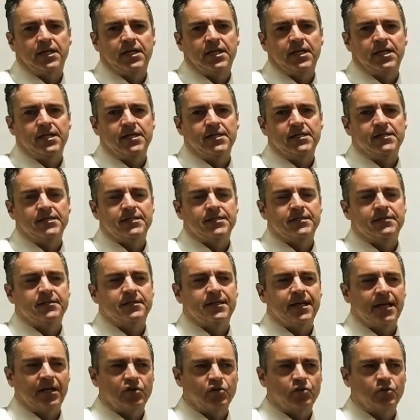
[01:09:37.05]
and
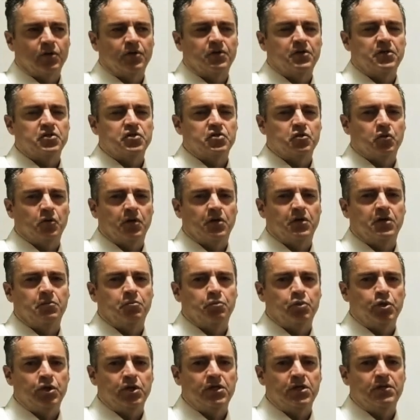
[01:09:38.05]
the next one is going
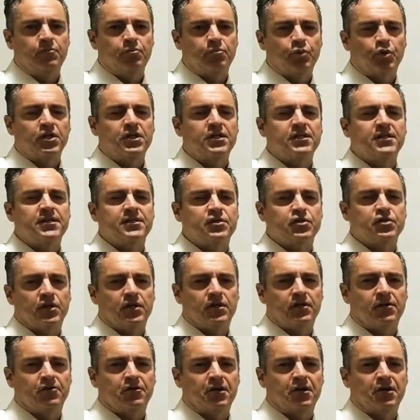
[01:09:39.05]
to be pretty easy.